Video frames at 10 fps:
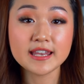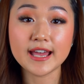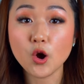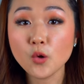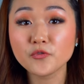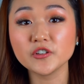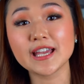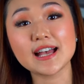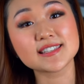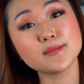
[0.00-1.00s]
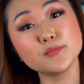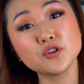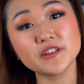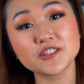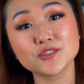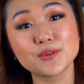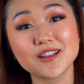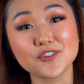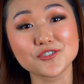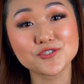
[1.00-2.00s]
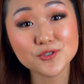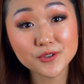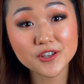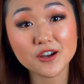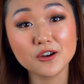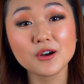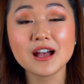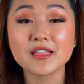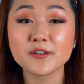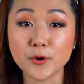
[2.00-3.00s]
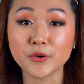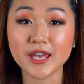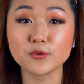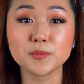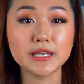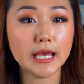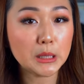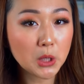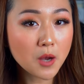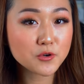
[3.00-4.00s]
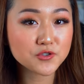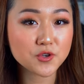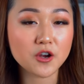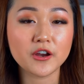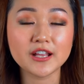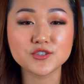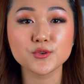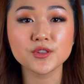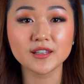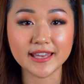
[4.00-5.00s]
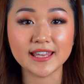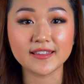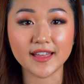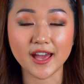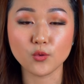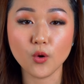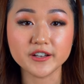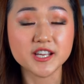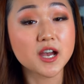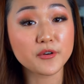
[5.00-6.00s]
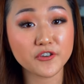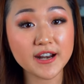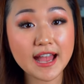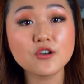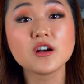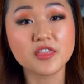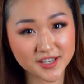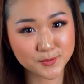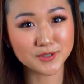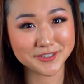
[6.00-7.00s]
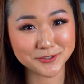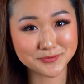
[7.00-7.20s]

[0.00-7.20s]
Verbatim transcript: Now, hopefully, as I move into another studio, the bokeh will be a lot more stronger and to the liking that I want. But for now, this will do.